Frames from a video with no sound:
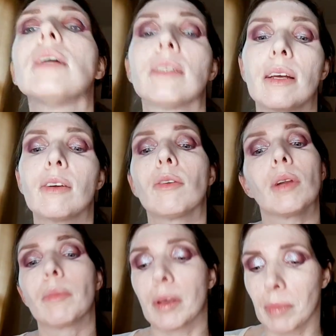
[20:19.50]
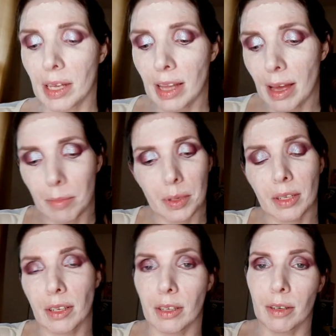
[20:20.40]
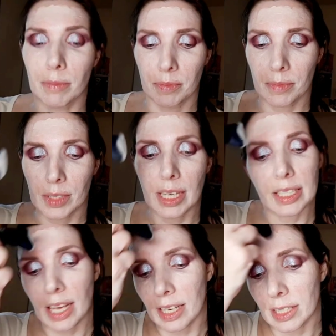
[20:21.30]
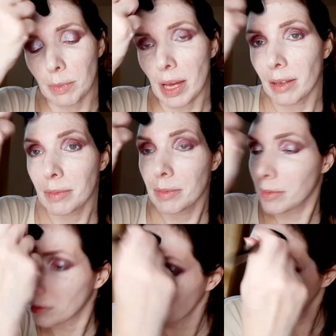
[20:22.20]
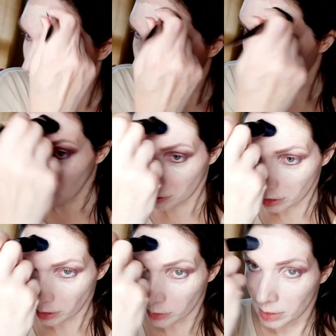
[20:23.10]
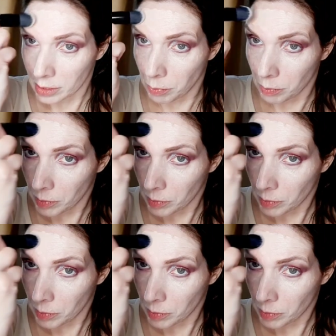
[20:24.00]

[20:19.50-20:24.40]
is. I don't know what I mean by that, but you know, it's got a smell. Then I'm going to use this